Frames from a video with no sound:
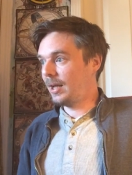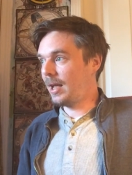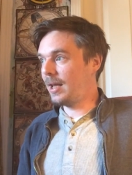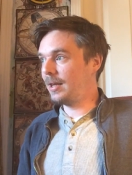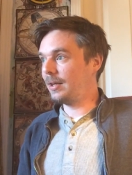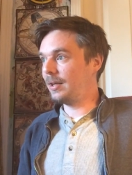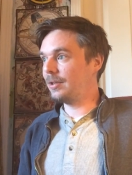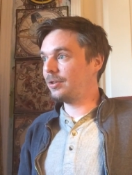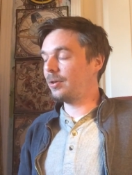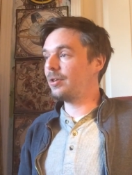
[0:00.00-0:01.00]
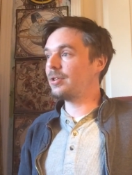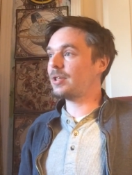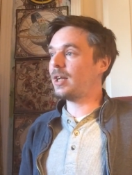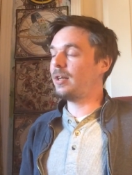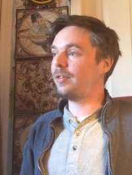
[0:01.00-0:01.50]
and so there's this
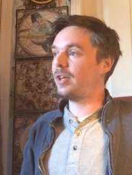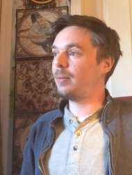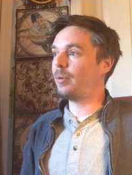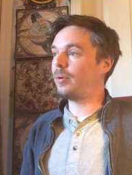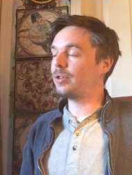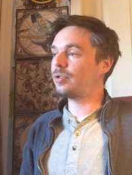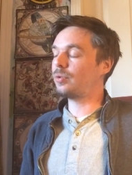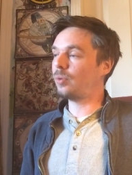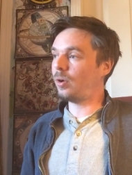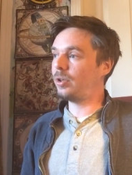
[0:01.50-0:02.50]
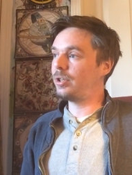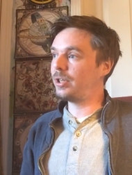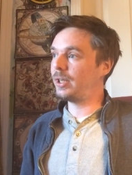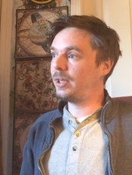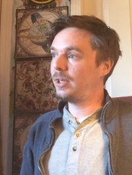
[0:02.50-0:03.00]
kind of thing about
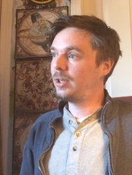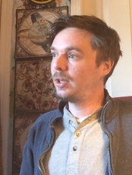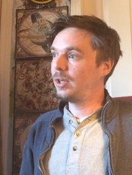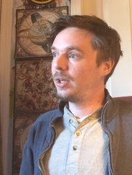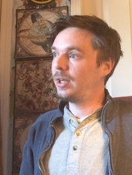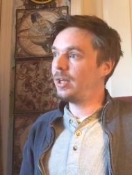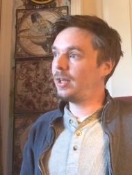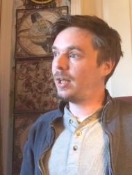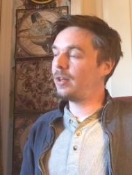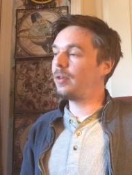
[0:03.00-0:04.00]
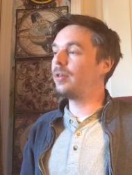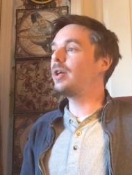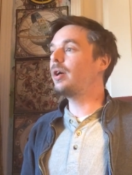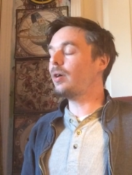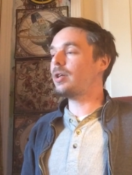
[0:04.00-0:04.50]
astrology in that the
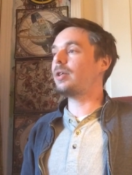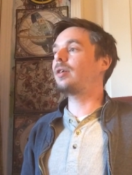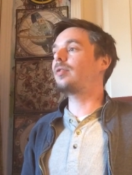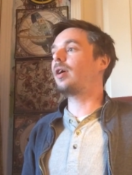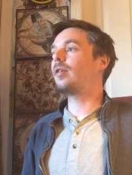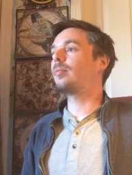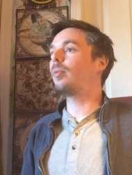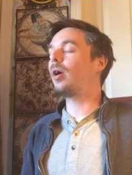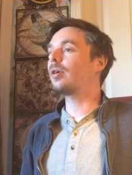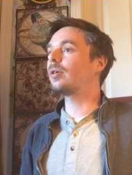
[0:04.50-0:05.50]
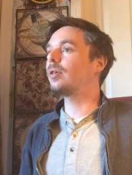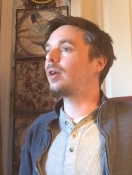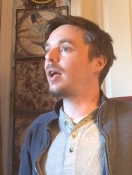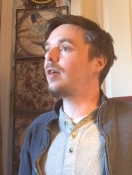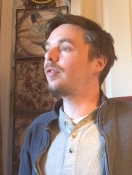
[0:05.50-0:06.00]
narrative of modern
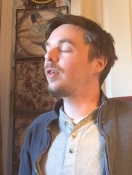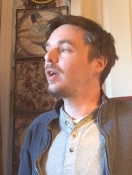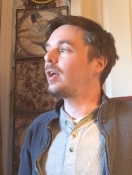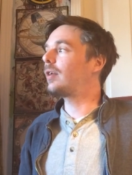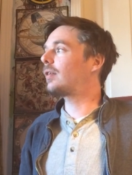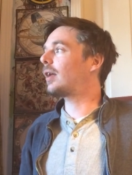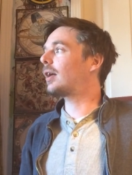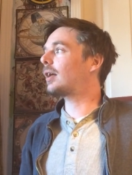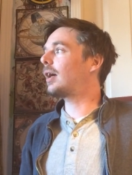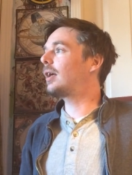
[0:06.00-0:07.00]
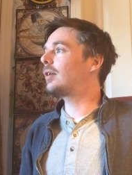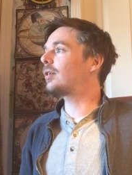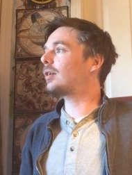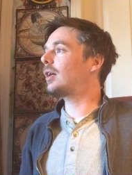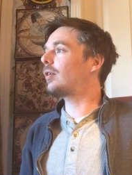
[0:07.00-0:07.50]
life is that is
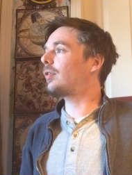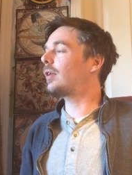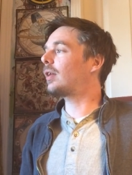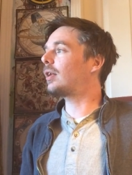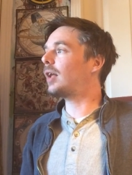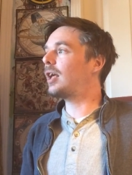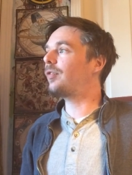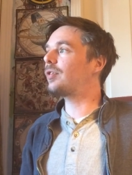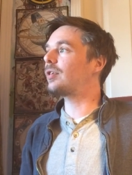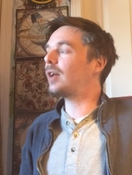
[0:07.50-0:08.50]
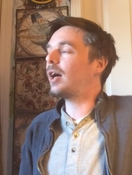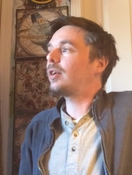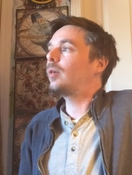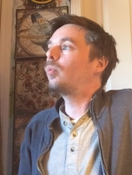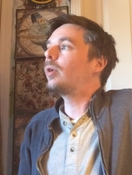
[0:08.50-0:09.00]
this kind of thing that life is
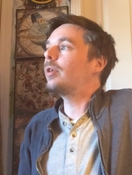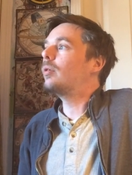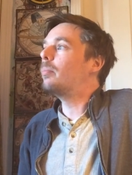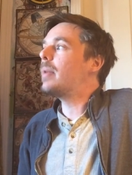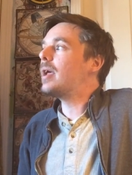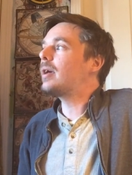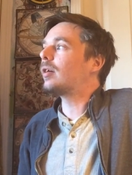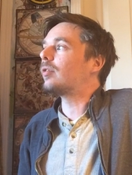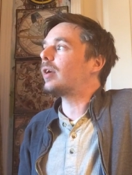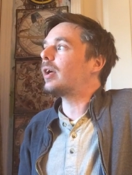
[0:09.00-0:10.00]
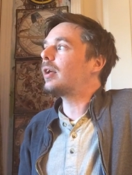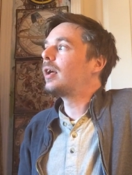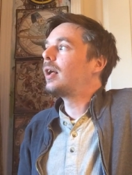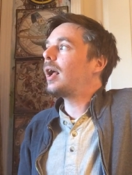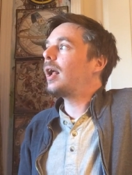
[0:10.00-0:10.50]
entirely what you make of it
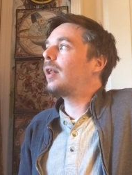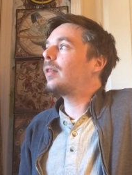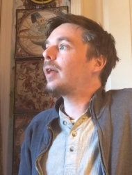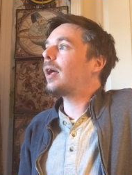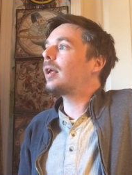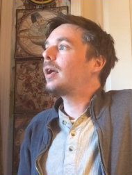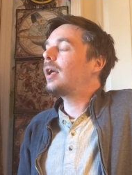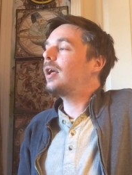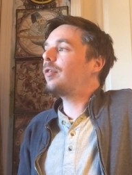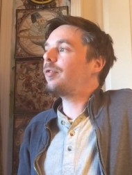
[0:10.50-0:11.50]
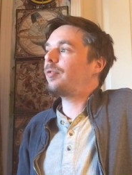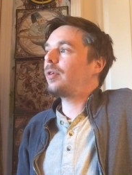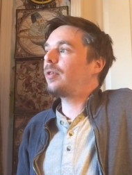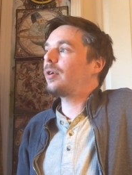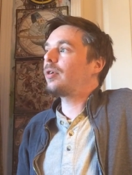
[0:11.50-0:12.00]
and that if
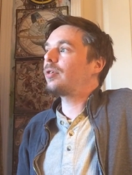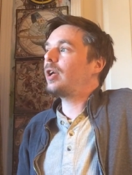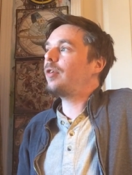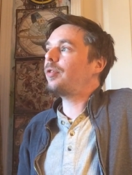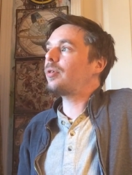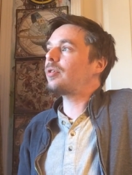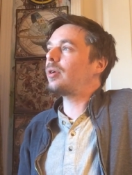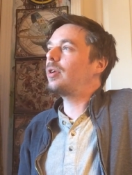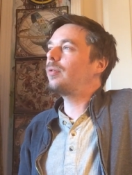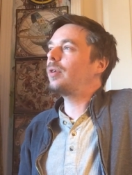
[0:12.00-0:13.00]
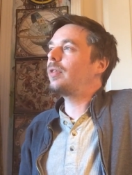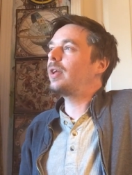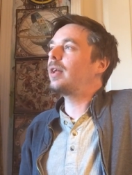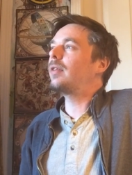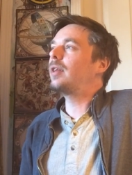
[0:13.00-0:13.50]
there's if there's some you
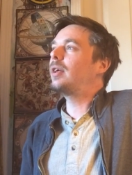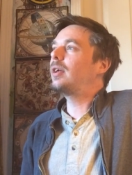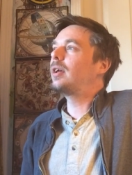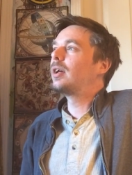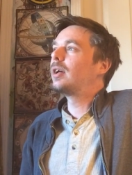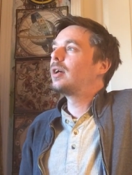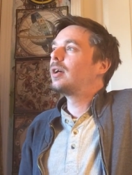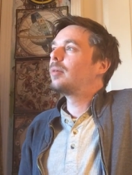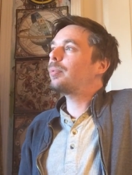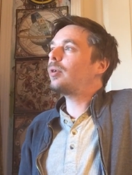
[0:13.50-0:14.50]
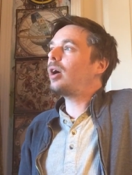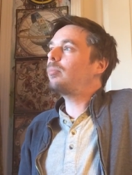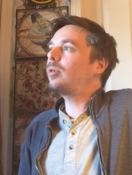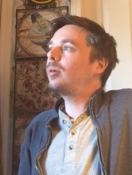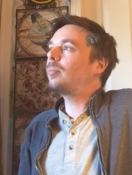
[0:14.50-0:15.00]
the the
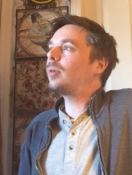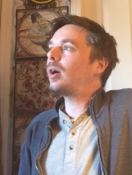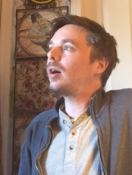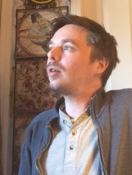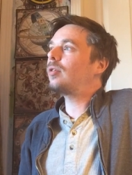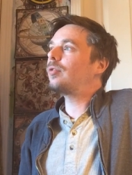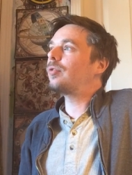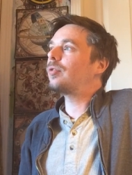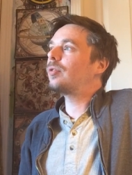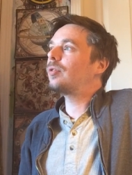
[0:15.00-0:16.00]
problem of